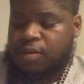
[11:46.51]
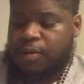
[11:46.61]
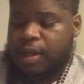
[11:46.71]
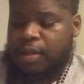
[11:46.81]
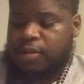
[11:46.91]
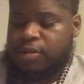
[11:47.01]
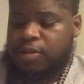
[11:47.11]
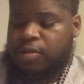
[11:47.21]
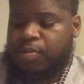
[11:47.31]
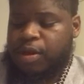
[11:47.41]
All right?
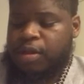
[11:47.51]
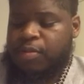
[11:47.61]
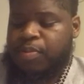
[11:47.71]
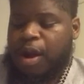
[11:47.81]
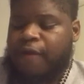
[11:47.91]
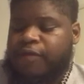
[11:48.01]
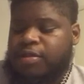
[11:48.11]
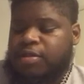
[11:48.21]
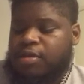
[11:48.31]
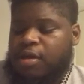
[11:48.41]
So the, the
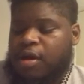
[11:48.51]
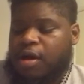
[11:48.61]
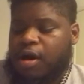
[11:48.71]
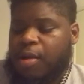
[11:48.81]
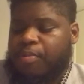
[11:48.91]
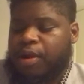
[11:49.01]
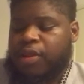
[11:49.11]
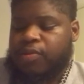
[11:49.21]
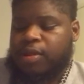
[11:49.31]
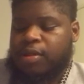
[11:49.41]
prophets are our
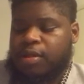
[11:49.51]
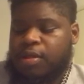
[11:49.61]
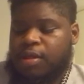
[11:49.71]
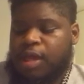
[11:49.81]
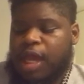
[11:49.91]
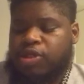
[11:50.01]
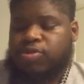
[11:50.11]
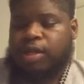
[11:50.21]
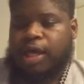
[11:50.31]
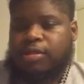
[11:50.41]
brethren,
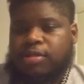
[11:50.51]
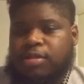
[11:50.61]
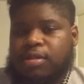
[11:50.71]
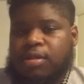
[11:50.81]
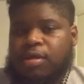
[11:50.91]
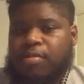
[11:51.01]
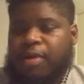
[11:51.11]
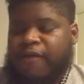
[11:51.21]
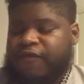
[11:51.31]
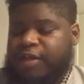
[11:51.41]
Israelites,
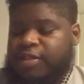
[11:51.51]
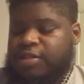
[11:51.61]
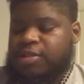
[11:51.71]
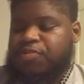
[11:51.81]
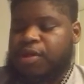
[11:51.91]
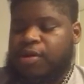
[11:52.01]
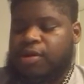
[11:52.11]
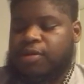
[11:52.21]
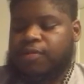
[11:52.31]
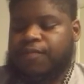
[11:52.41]
by flesh and
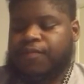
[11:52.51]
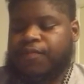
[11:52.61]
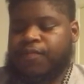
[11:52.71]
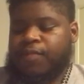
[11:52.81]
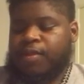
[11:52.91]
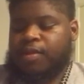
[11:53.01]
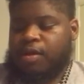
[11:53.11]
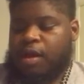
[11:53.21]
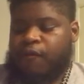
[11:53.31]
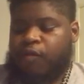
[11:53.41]
spirit,
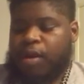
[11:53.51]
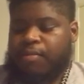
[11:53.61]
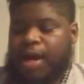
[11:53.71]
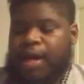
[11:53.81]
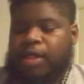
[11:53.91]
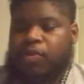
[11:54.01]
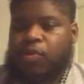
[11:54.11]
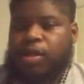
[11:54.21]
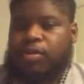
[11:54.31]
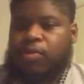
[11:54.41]
of one mind
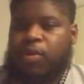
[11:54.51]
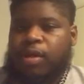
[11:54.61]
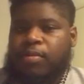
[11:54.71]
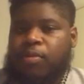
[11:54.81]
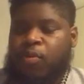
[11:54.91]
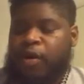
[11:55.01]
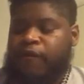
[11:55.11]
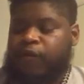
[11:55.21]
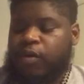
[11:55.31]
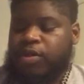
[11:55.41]
and one, one,
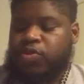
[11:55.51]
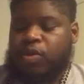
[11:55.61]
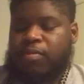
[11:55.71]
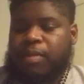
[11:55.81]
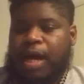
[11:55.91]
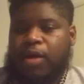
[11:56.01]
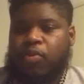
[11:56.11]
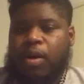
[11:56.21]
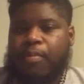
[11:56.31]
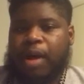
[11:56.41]
one voice, one
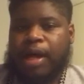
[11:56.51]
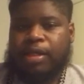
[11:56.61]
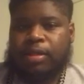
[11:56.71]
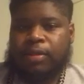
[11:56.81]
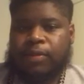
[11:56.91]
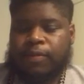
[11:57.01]
mind, one body